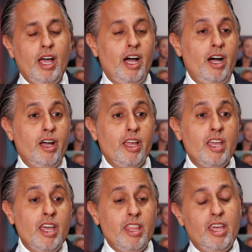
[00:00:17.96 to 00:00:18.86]

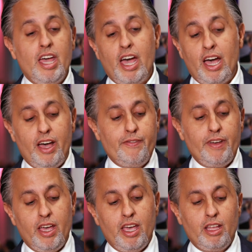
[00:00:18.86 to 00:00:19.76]
Uh, they have
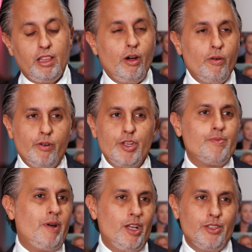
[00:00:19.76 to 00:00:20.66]
a lower
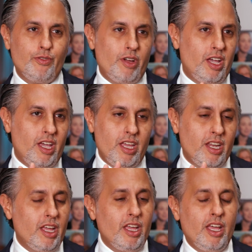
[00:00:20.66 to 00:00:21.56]
response rate,
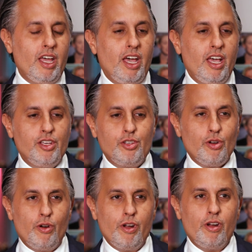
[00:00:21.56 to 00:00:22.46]
a
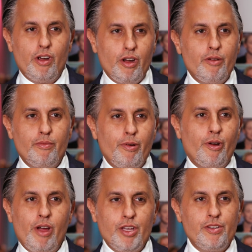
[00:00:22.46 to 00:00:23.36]
shorter
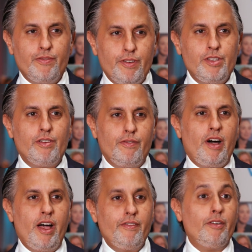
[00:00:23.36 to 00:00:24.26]
progression free
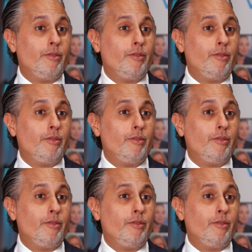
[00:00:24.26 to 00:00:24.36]
survival.